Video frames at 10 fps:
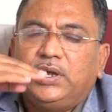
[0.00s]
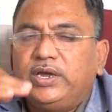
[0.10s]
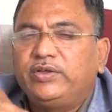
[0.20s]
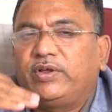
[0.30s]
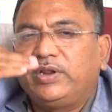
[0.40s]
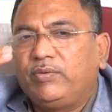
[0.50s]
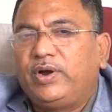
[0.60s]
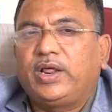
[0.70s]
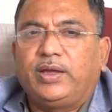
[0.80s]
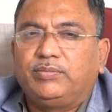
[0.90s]
each and
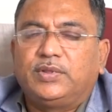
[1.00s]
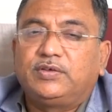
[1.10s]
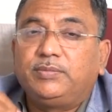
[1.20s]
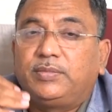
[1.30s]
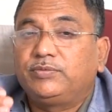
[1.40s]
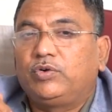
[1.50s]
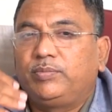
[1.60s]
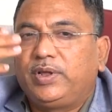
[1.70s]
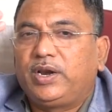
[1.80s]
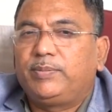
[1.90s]
every time the symptom should
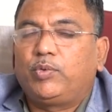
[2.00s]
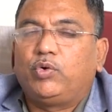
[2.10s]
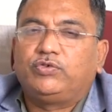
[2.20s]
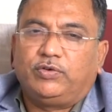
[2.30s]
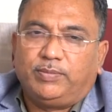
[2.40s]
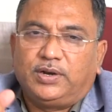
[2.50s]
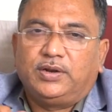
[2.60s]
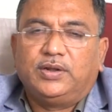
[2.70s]
be reproducible,